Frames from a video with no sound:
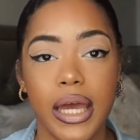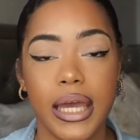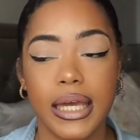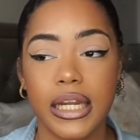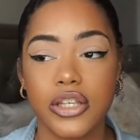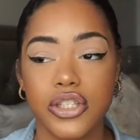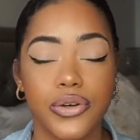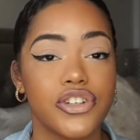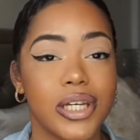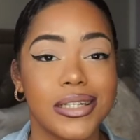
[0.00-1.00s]
an
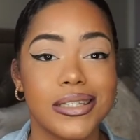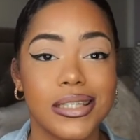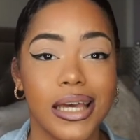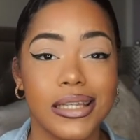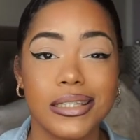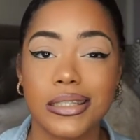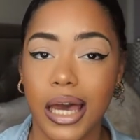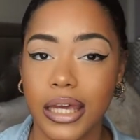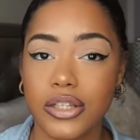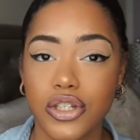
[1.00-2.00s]
associate's in
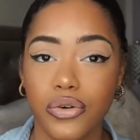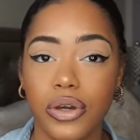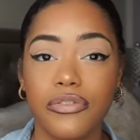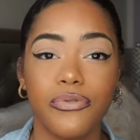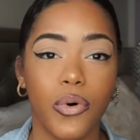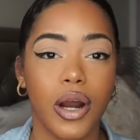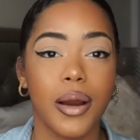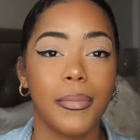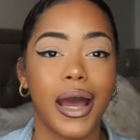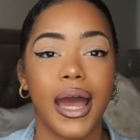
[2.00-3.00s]
science degree
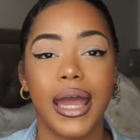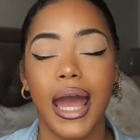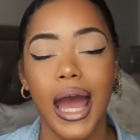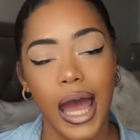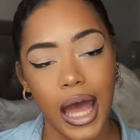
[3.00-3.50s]
for my